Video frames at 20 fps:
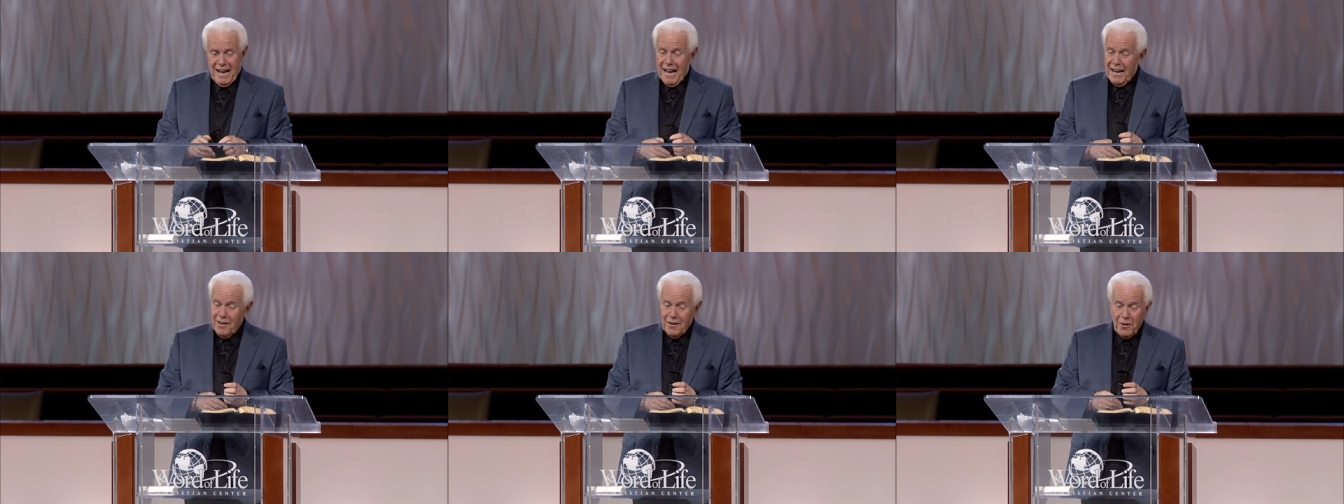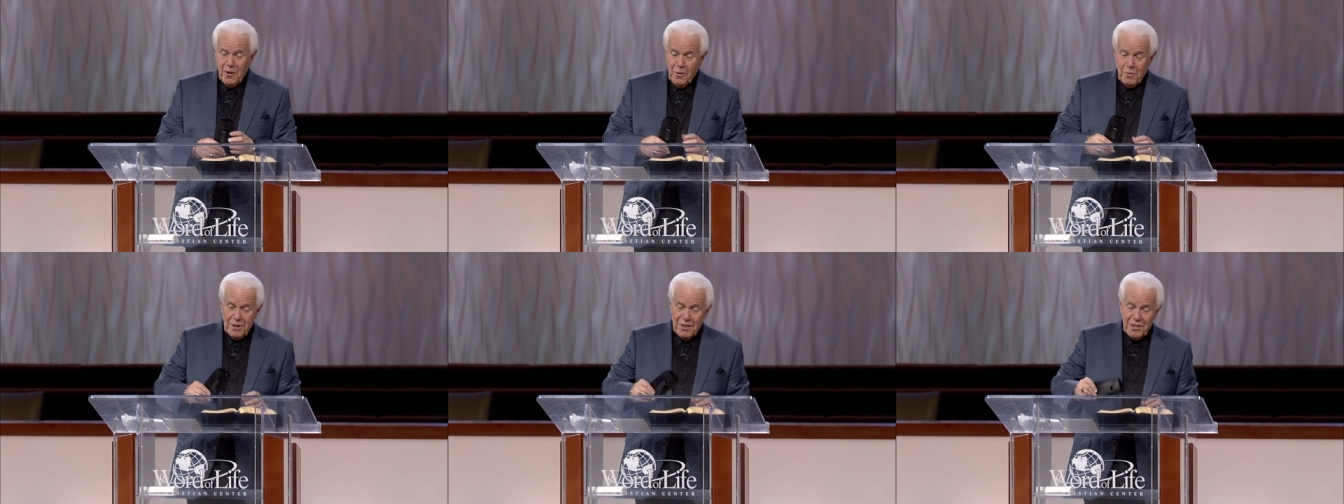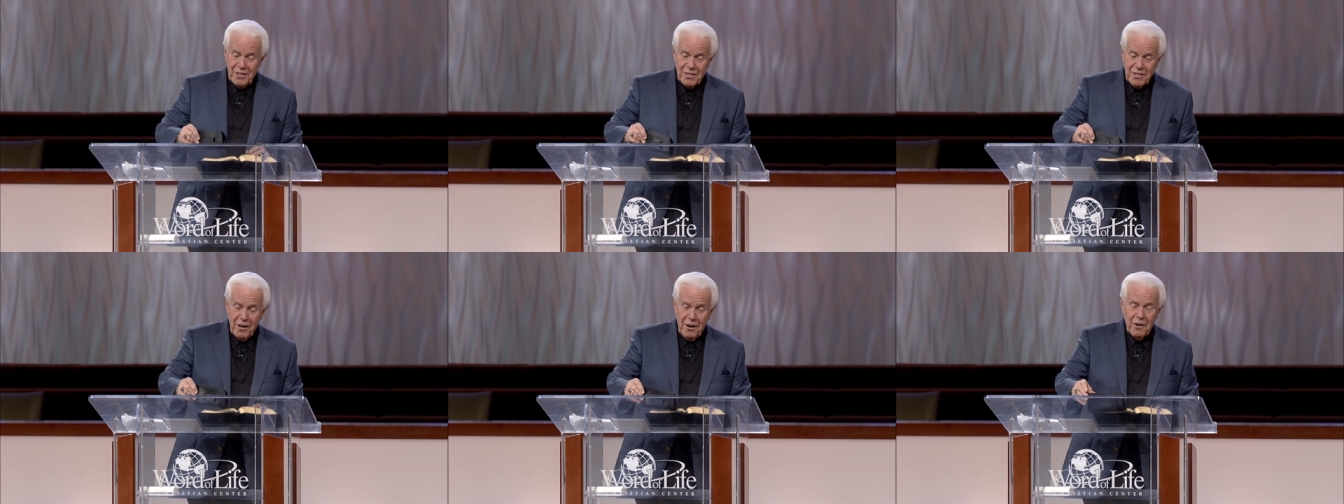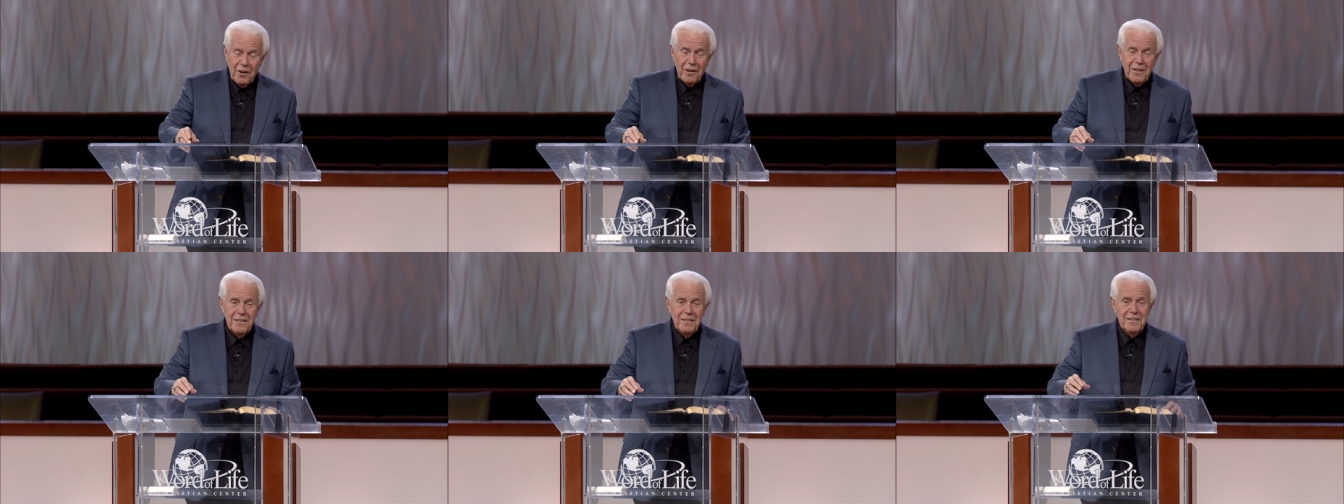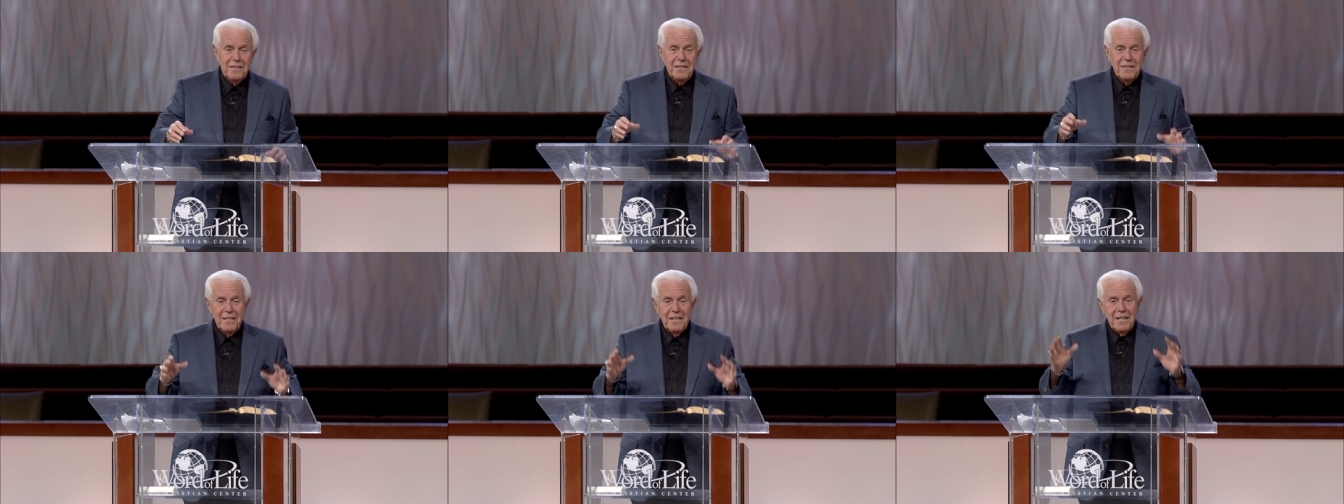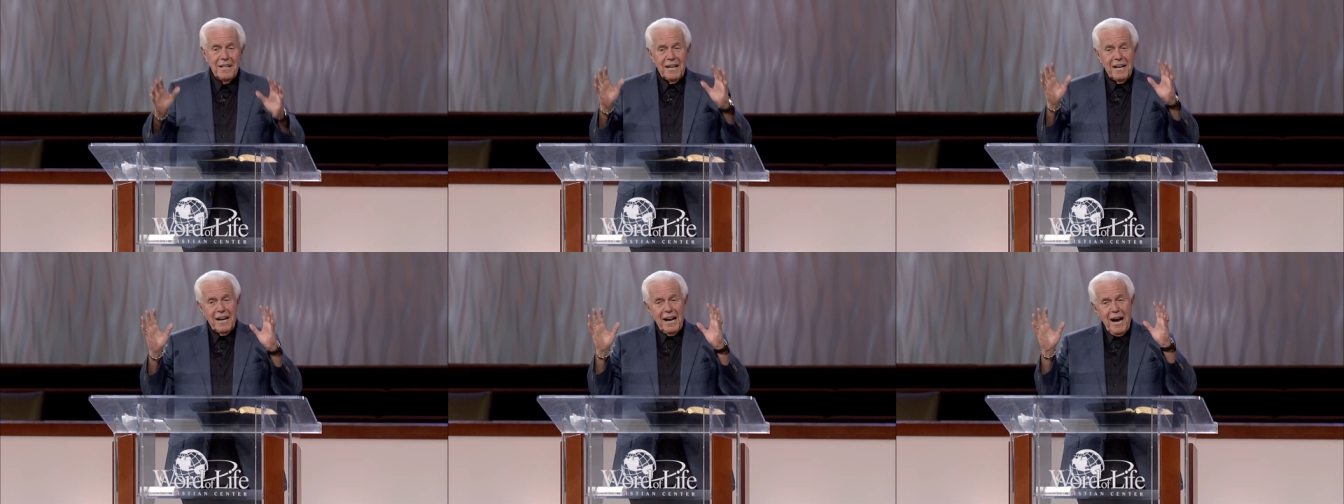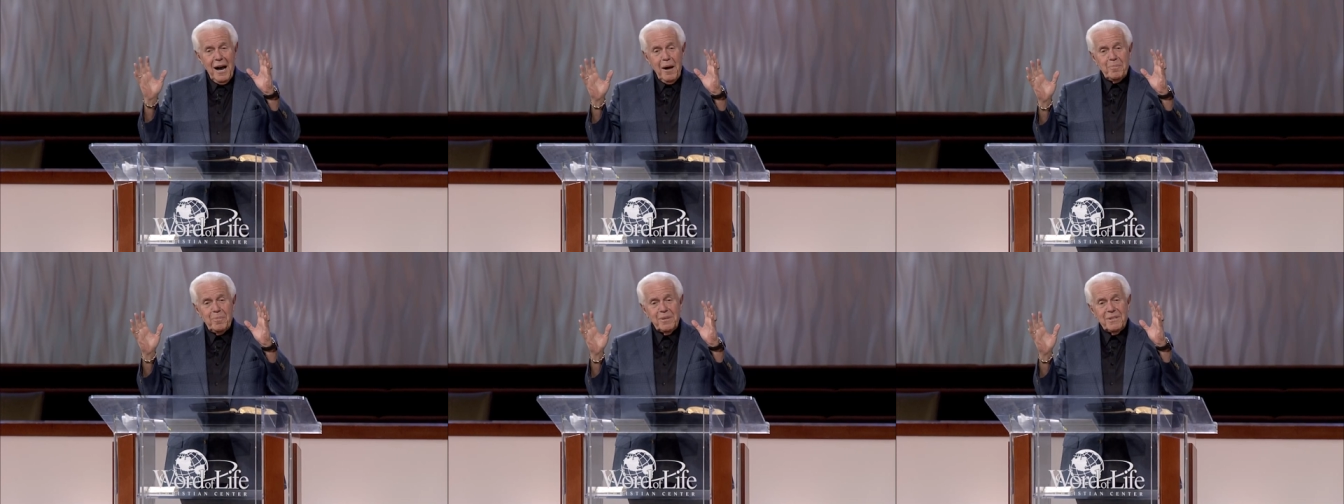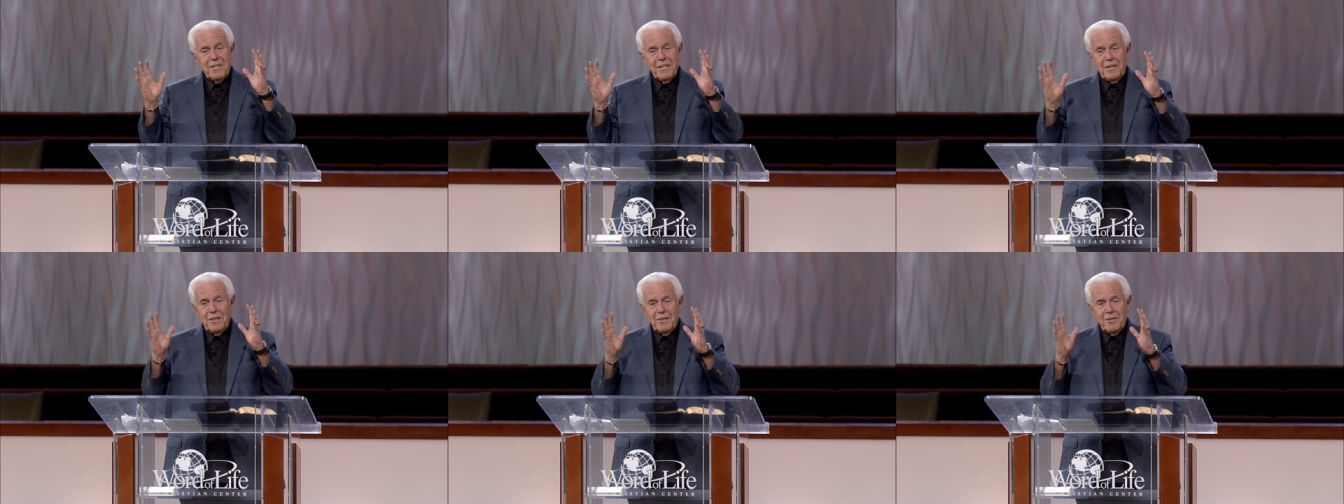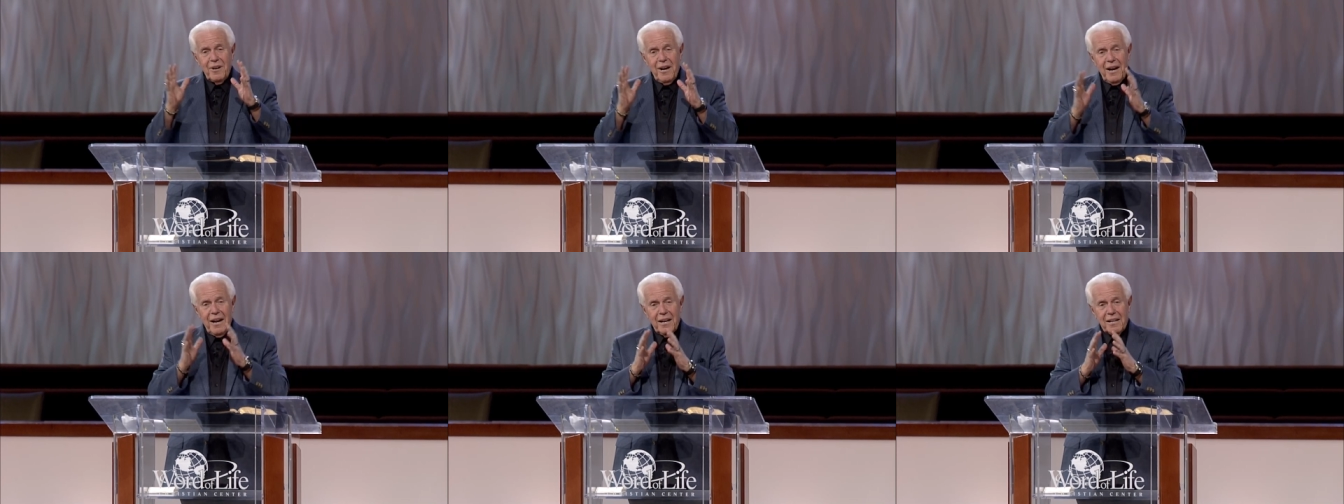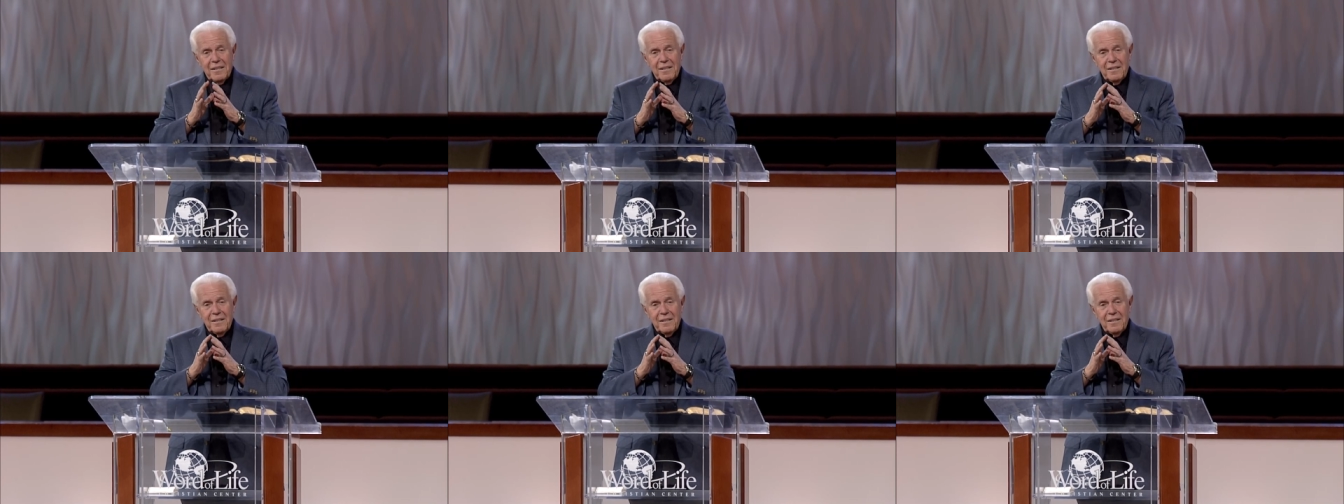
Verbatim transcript: I don't know what she saw. Opposite attract.